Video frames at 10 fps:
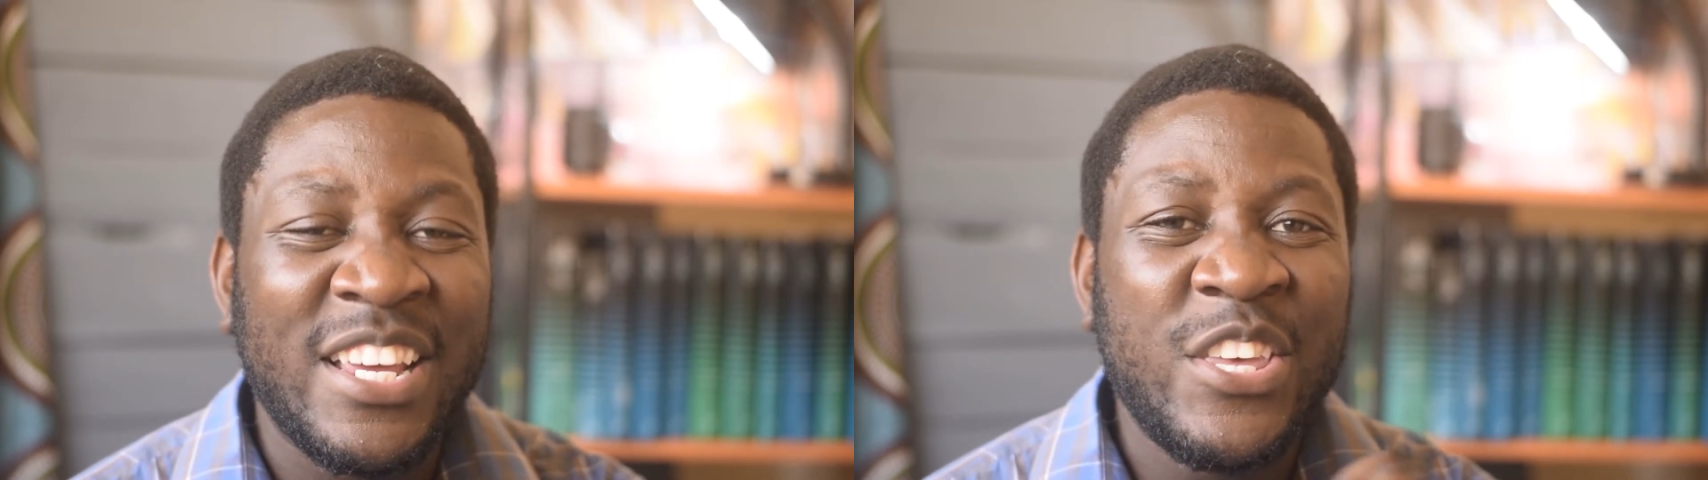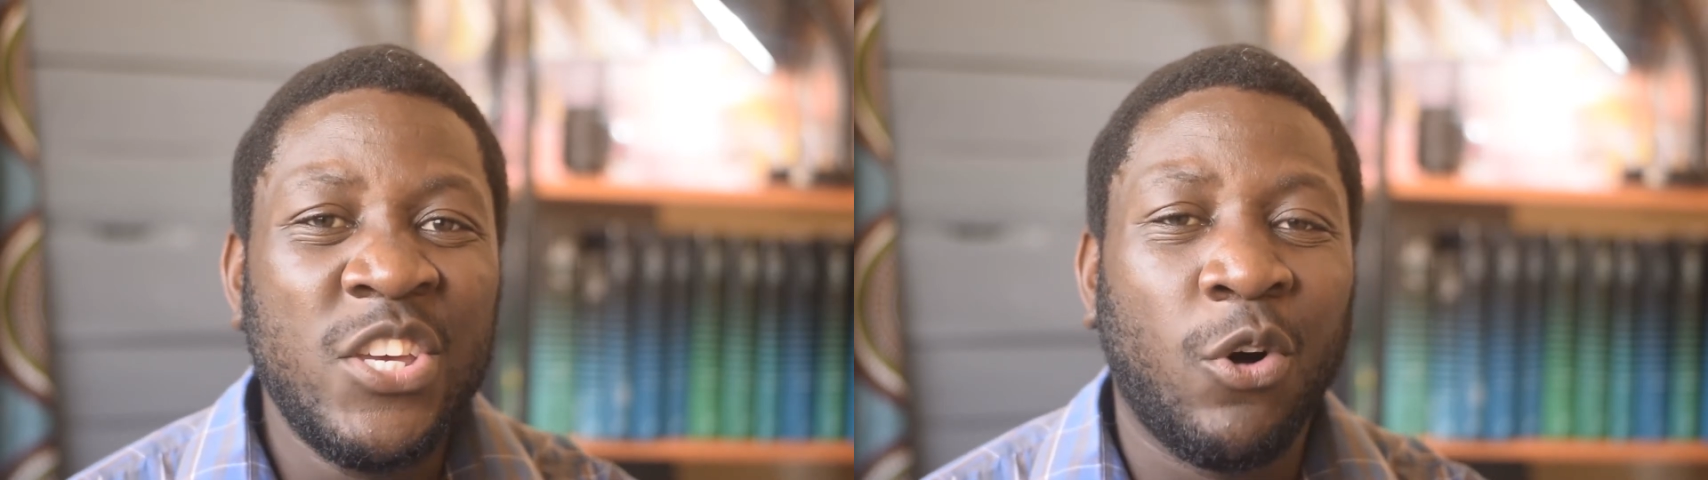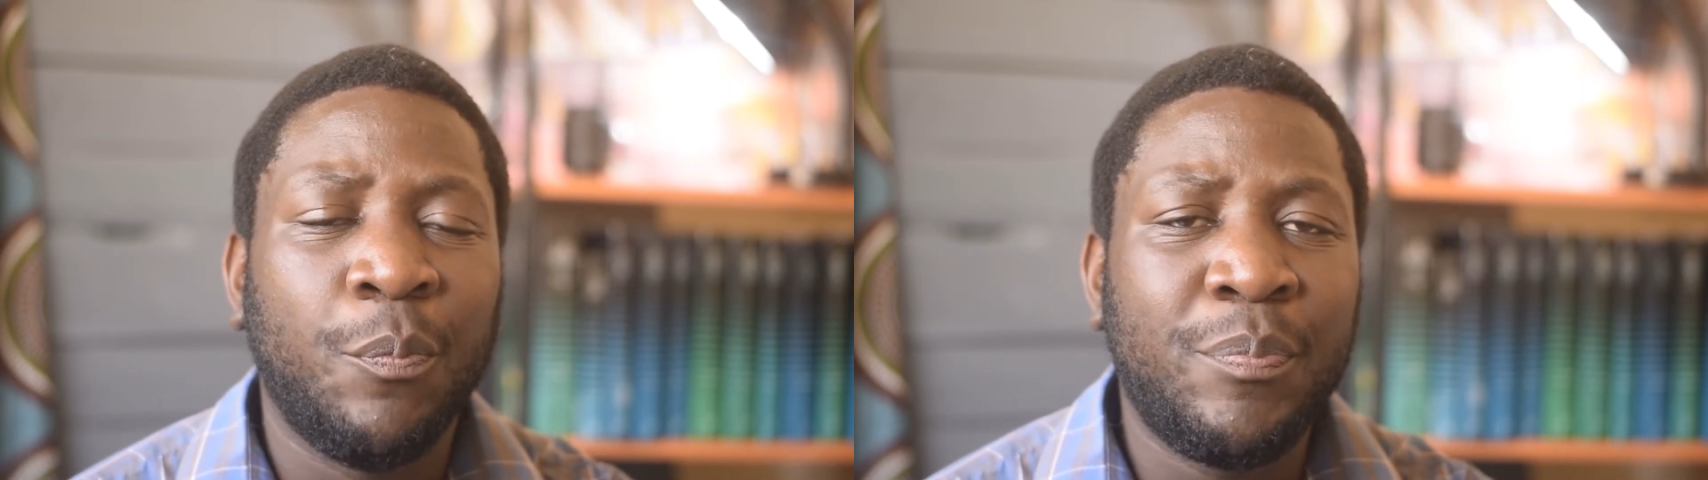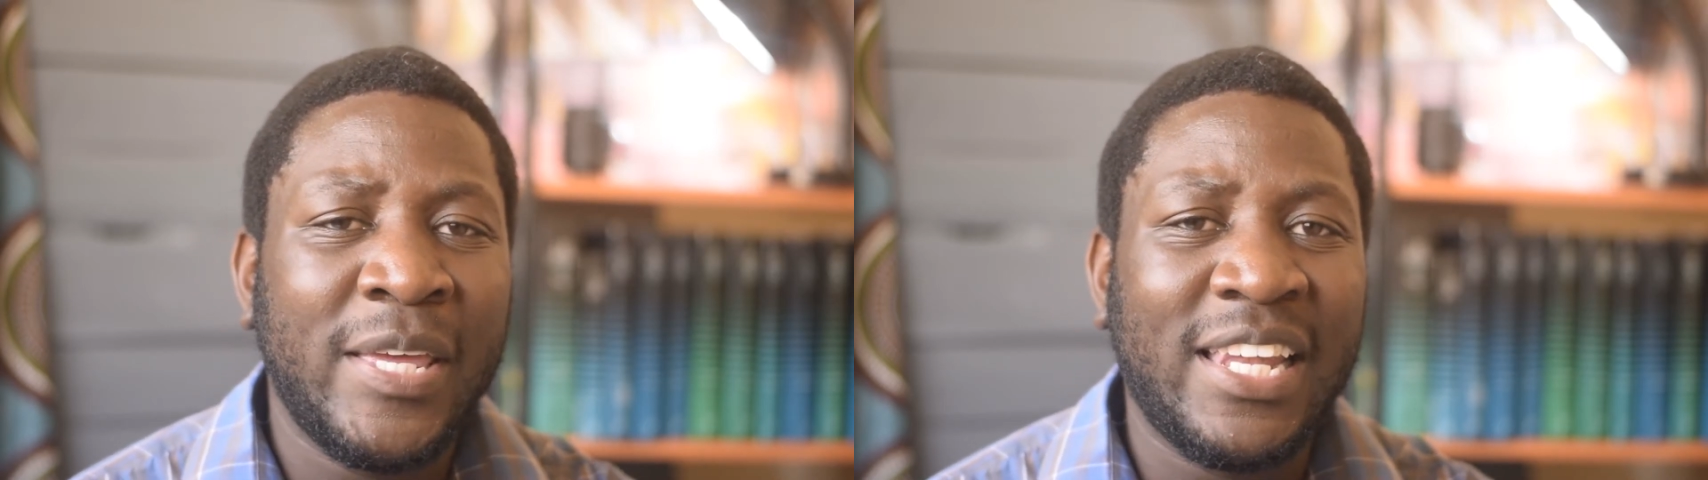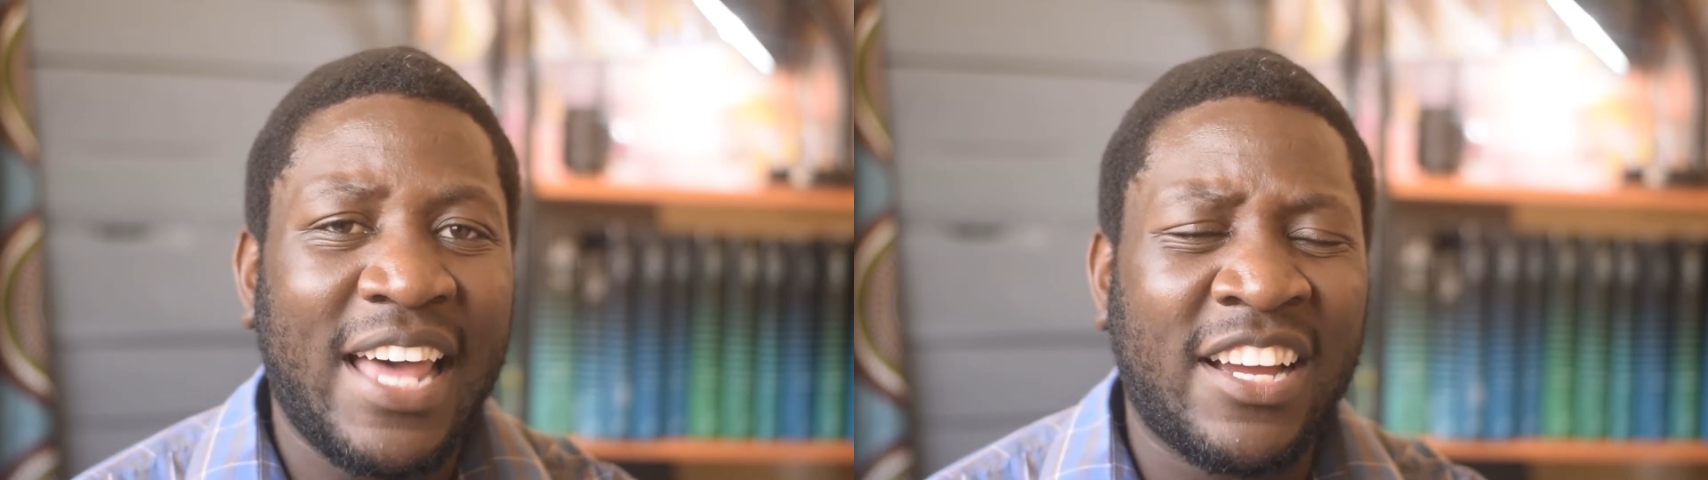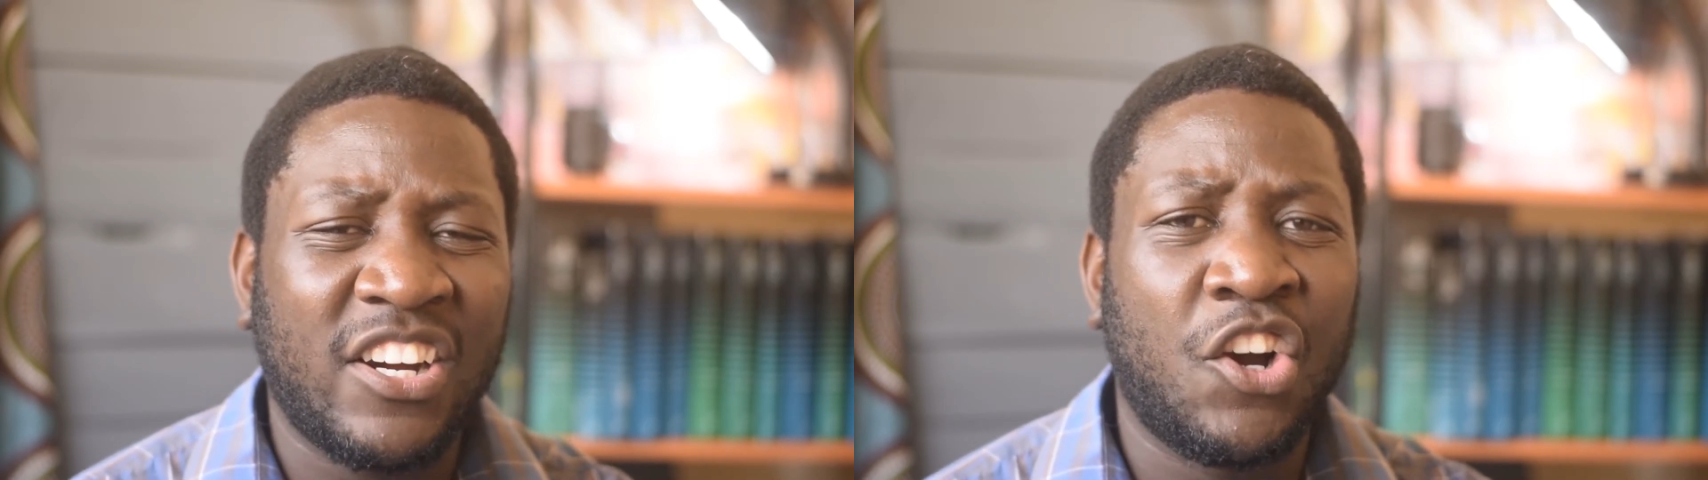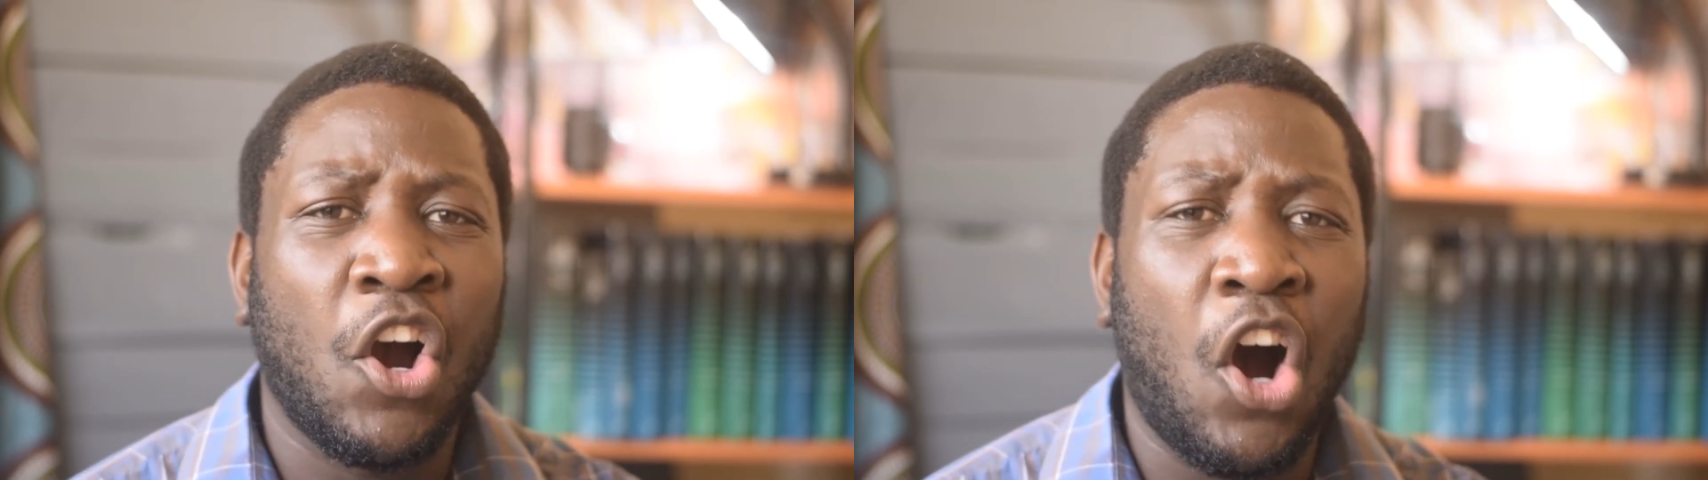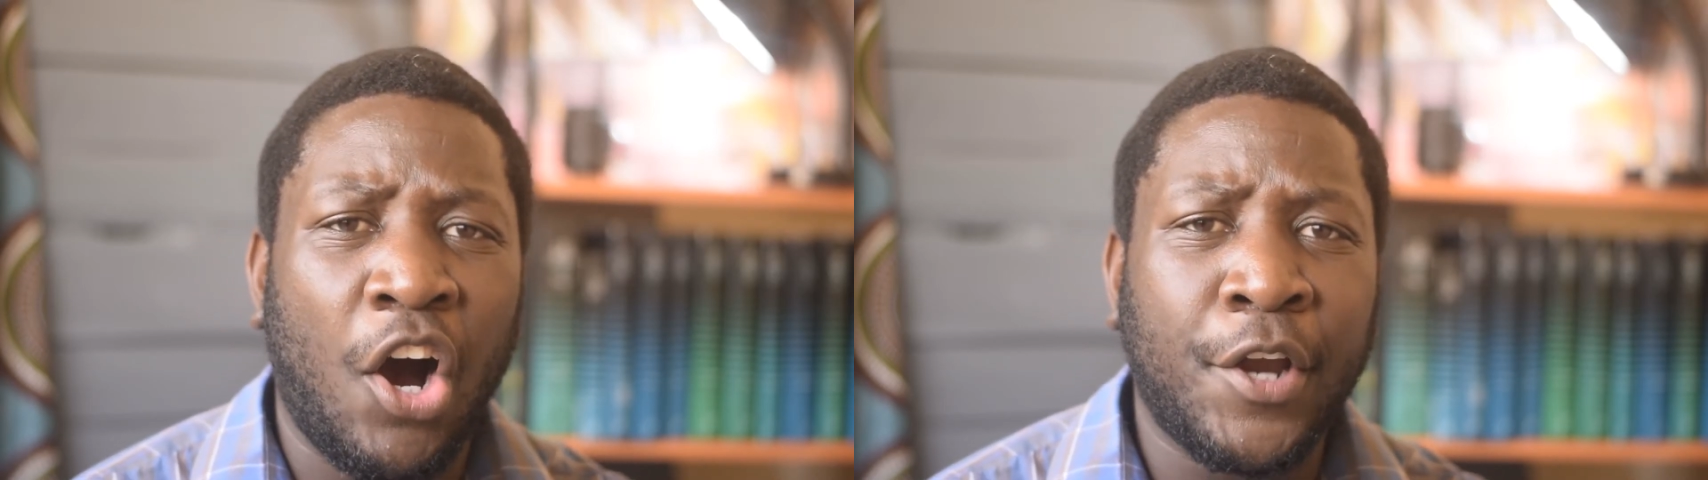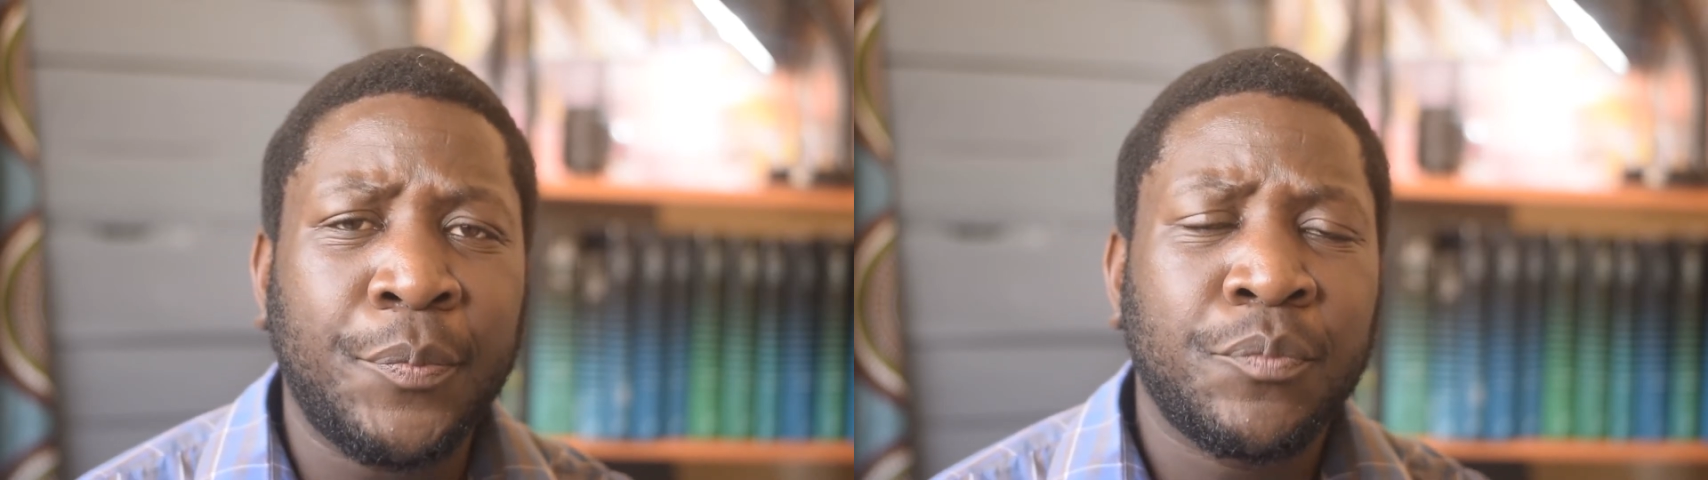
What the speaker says: you will be like God.